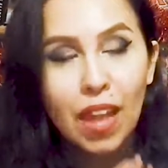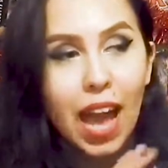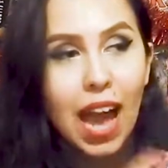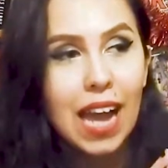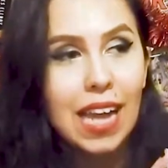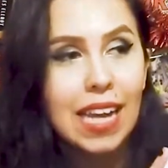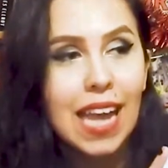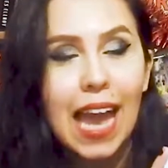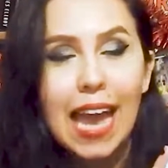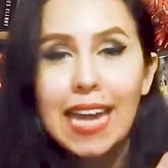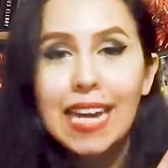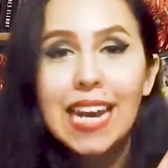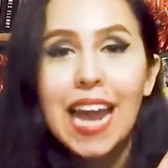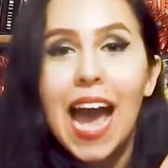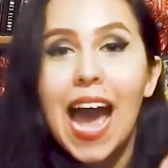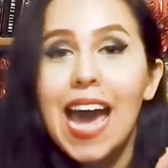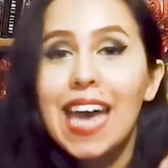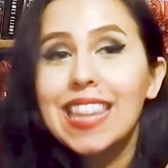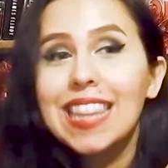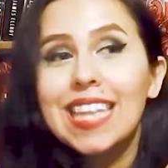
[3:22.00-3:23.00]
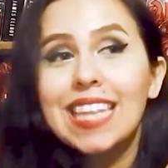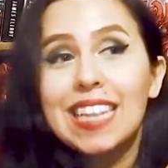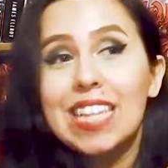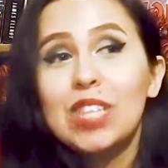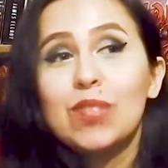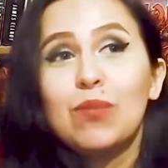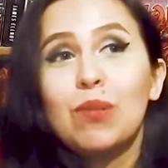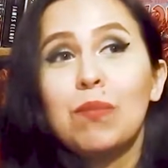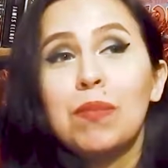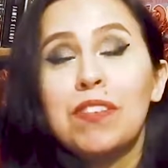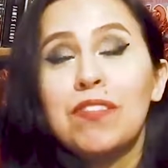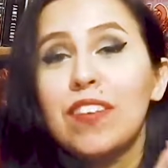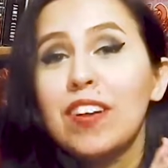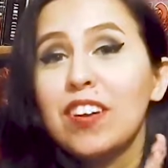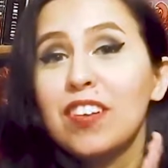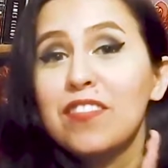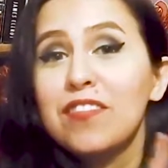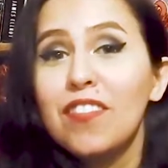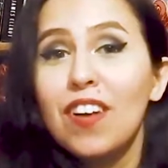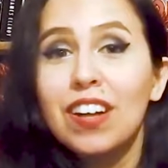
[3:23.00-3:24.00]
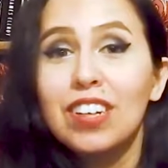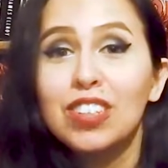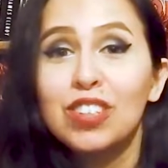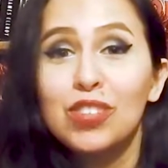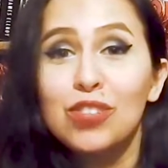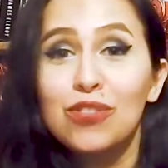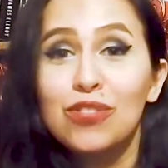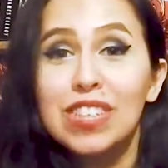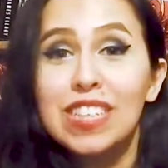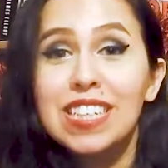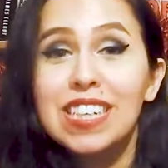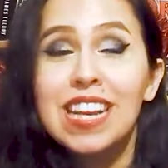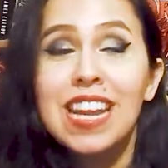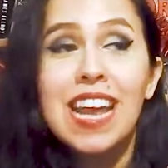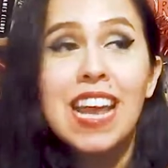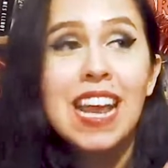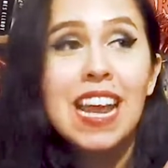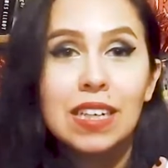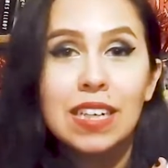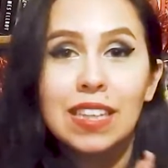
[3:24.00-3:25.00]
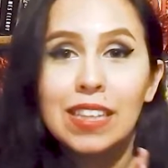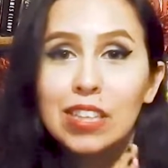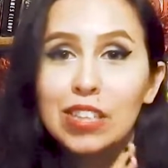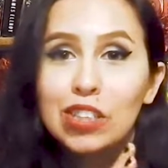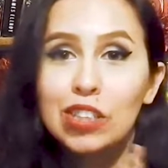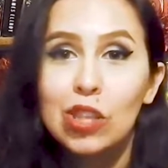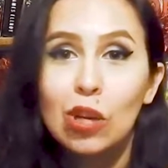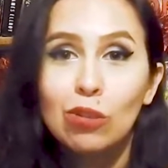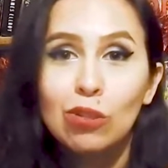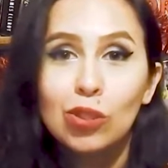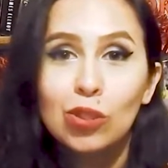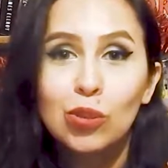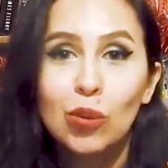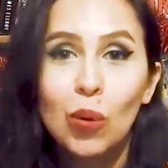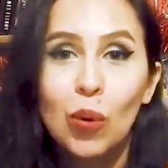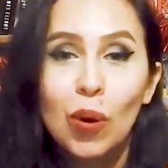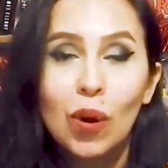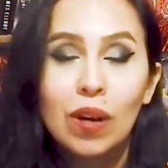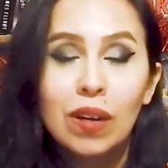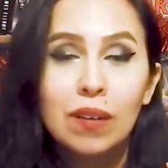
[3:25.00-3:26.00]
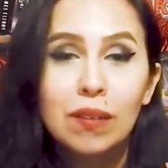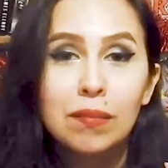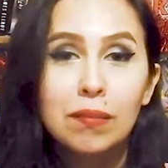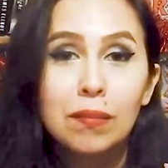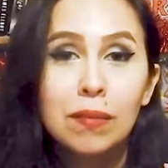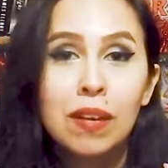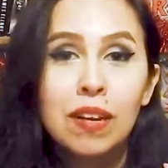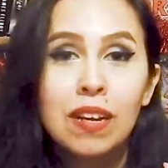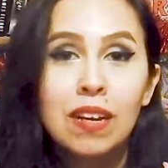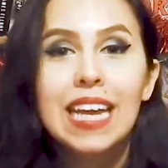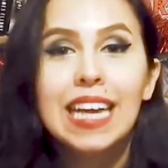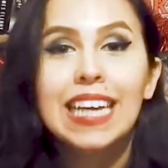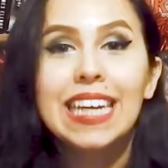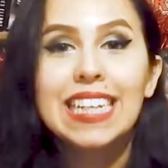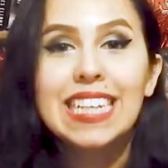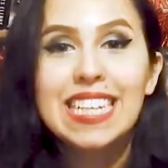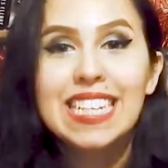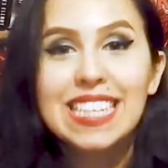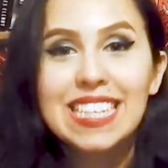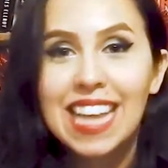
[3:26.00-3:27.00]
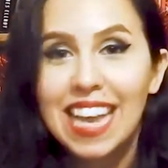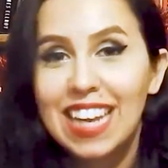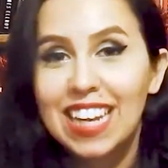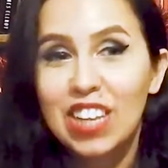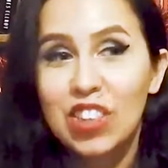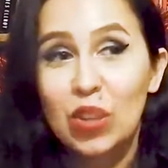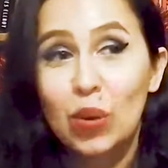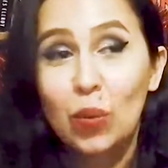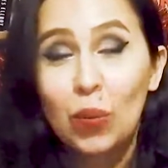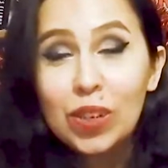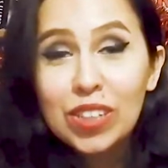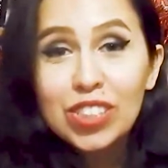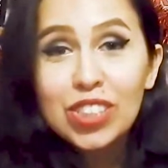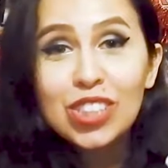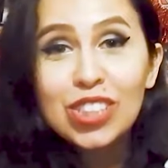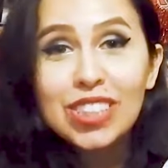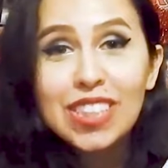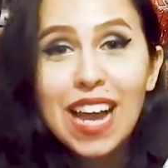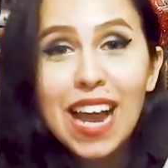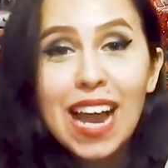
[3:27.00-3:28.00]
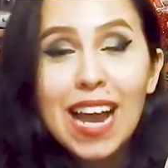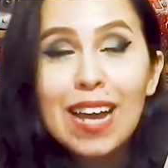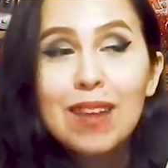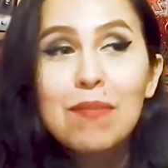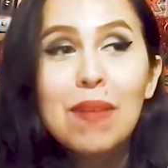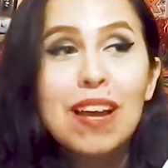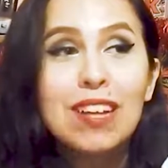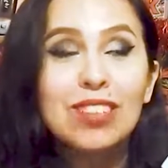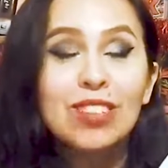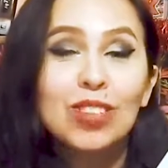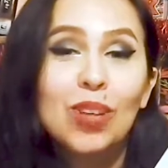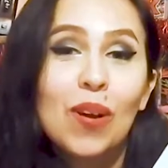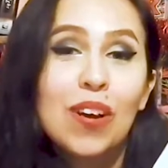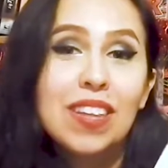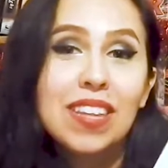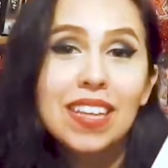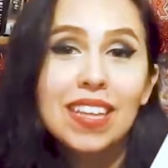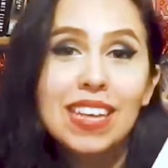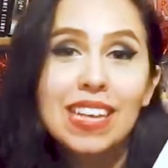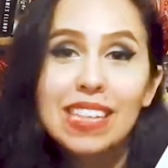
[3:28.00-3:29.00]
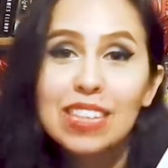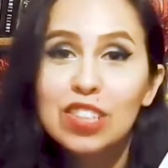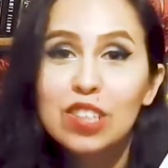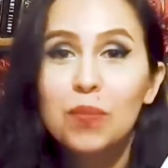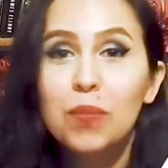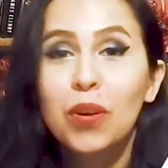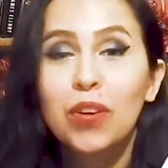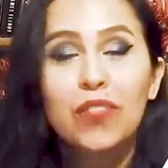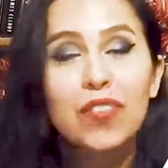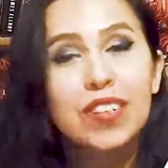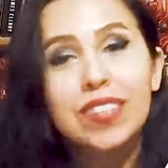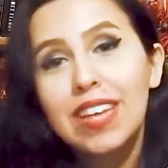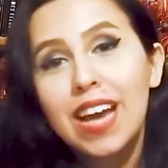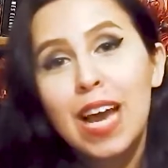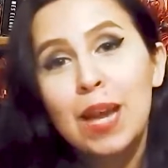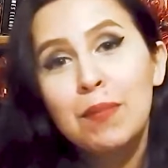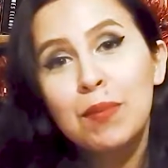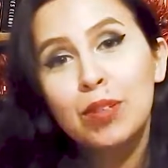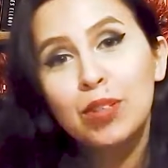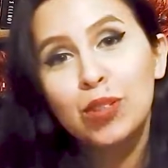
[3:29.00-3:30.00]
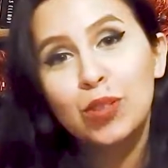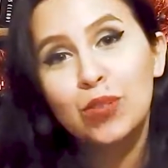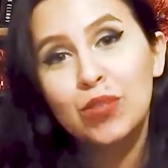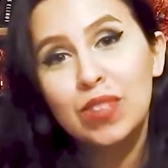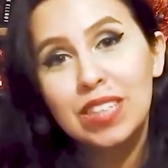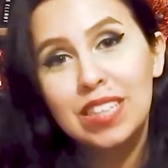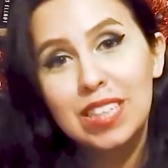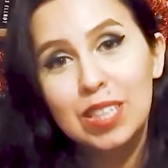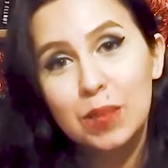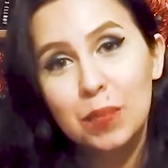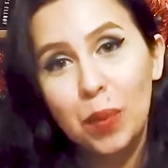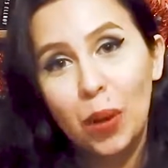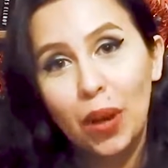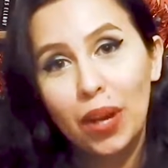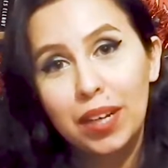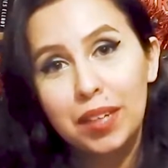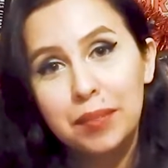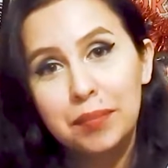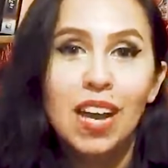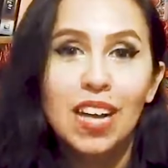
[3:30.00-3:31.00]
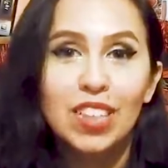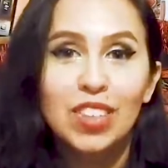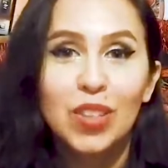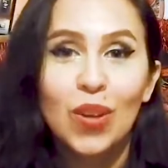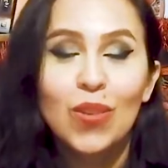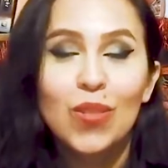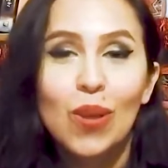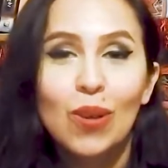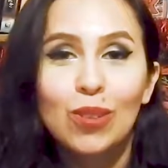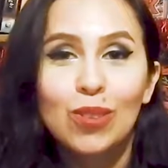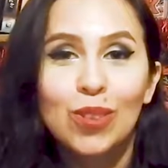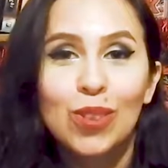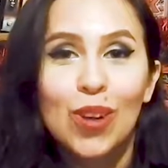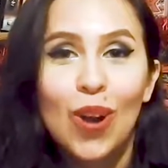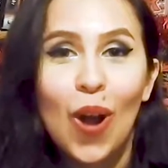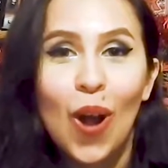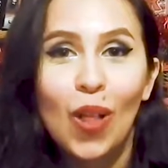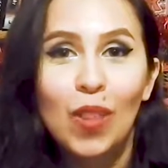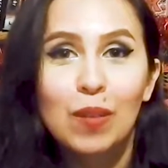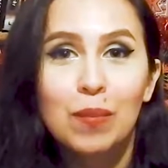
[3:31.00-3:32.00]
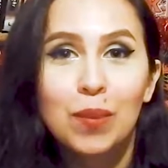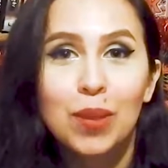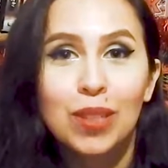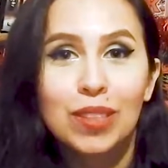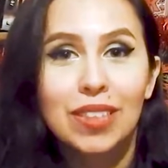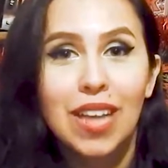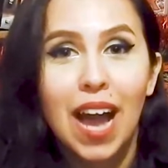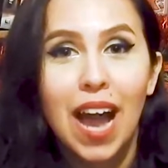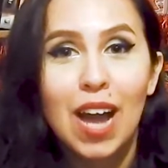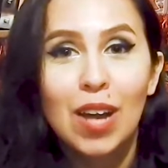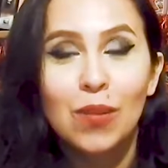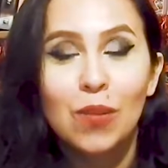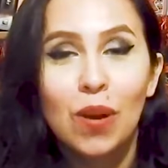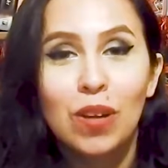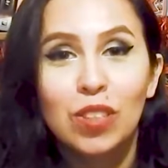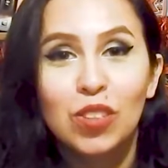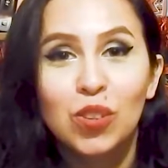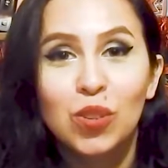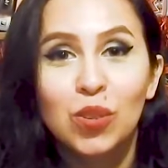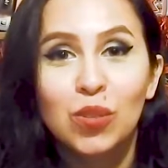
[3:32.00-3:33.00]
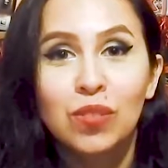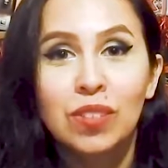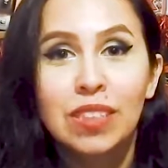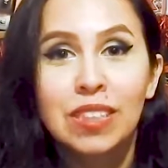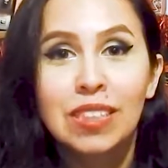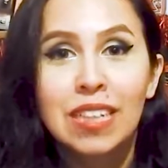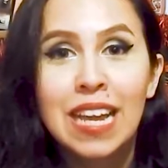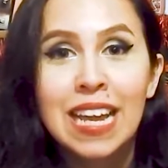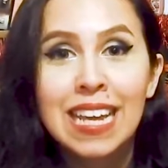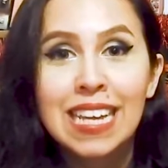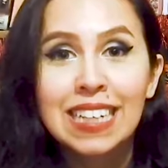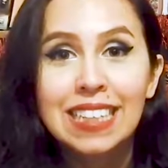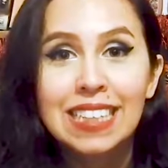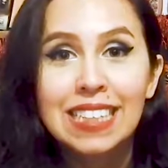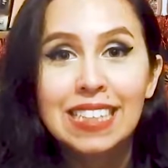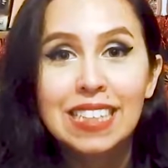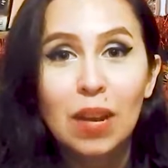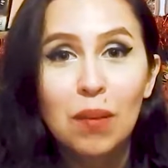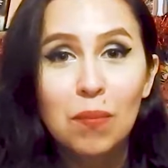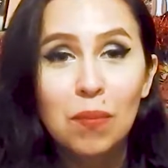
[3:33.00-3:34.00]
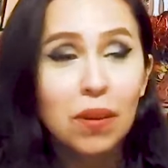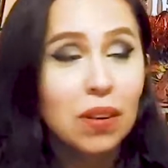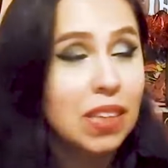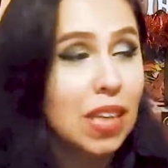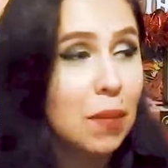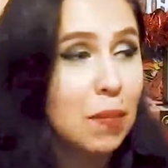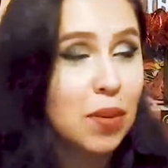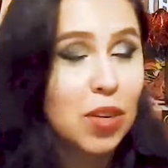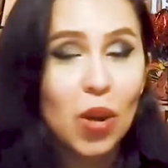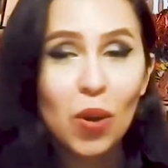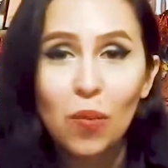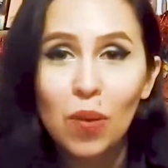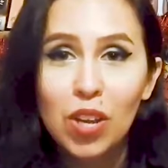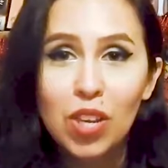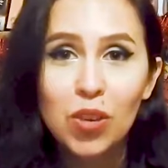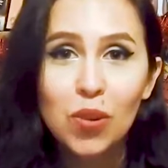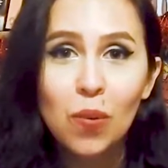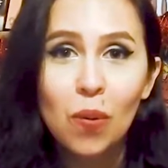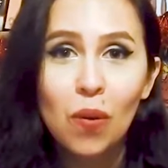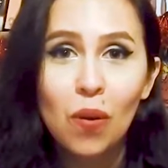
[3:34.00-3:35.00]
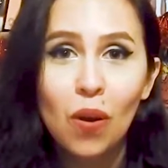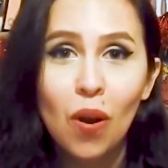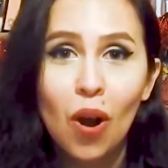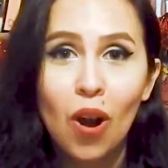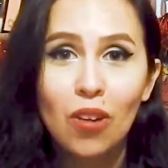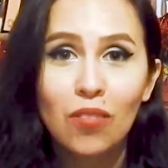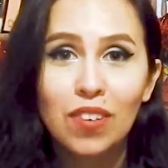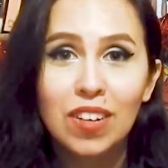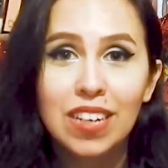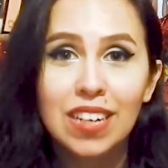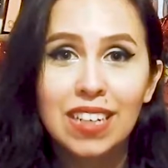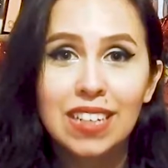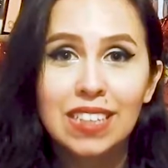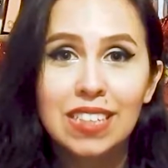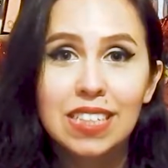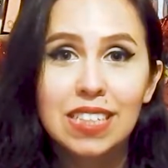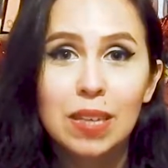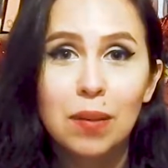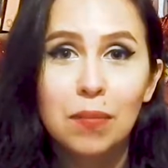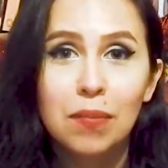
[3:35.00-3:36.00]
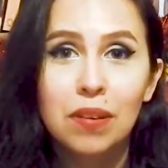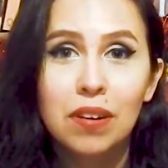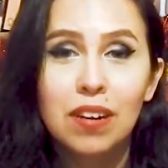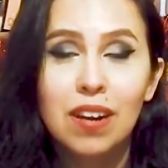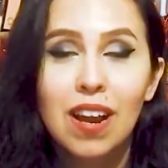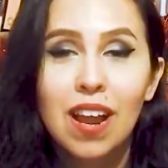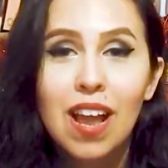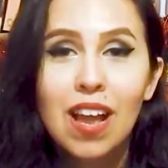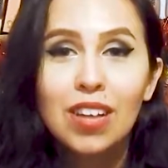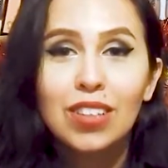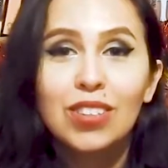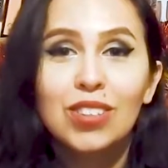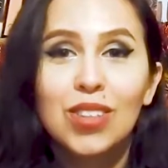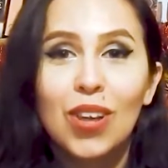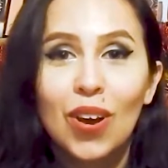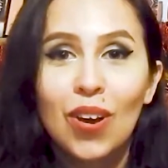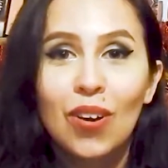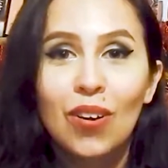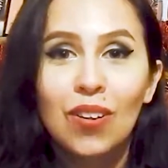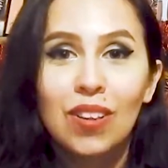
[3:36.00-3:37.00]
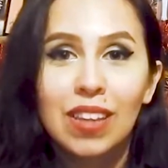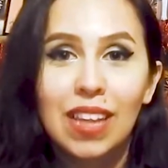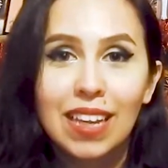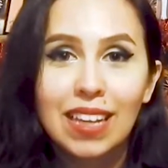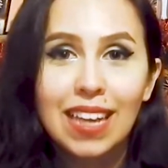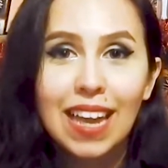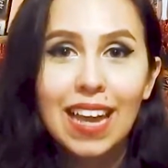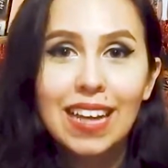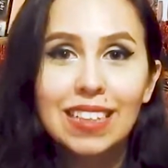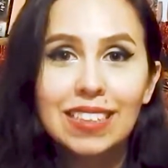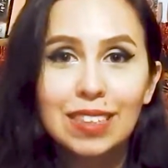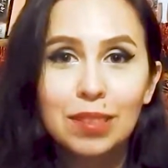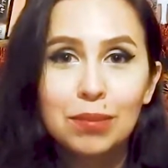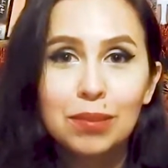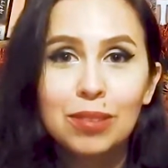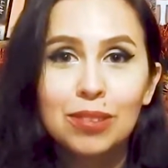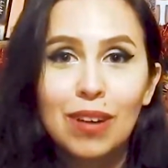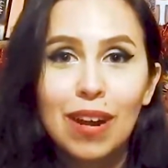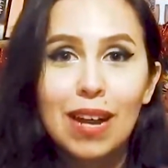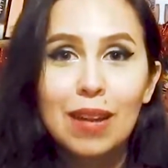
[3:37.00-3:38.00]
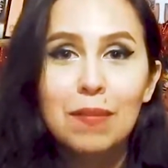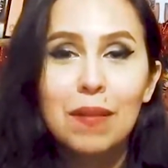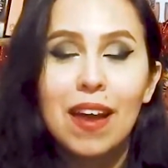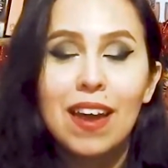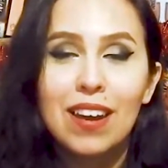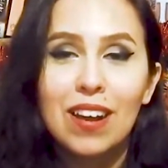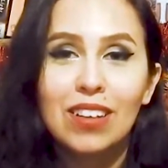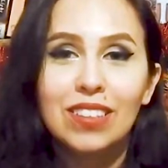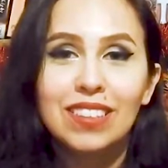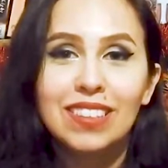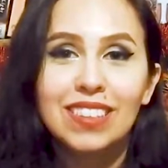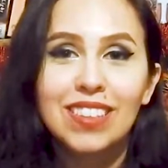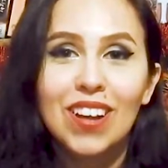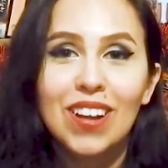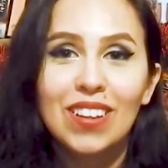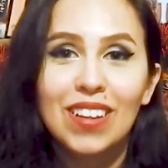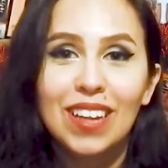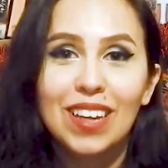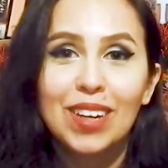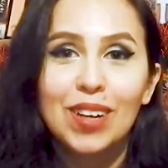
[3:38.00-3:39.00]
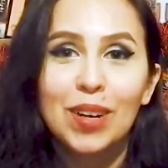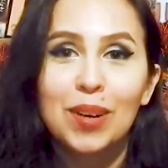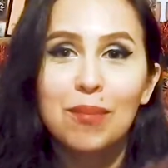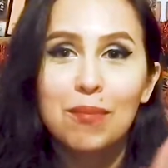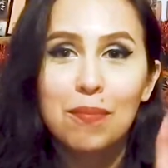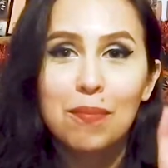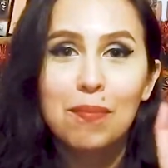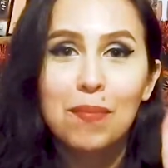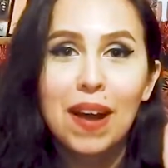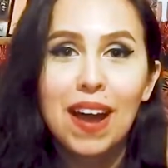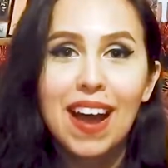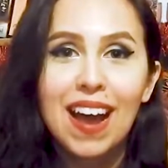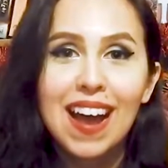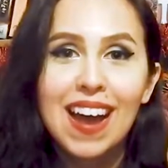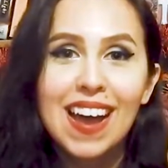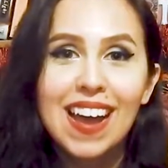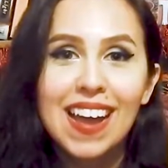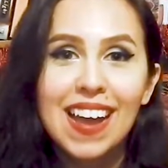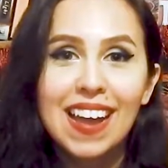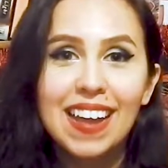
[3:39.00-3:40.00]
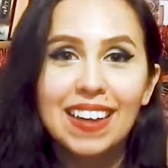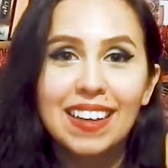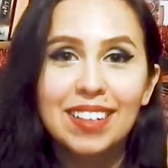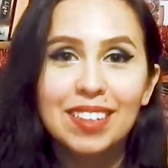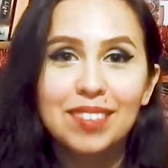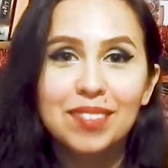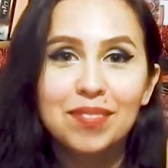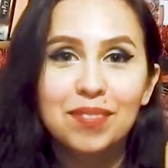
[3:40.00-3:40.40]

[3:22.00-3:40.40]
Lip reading: Again, I think this will be very fun to read in the snowstorm. It is set in the winter time, and so I think it is a perfect time to read this book. So those are all the books I want to read in December. Let me know what you are reading in December. So like and subscribe, and I'll see you later. Bye!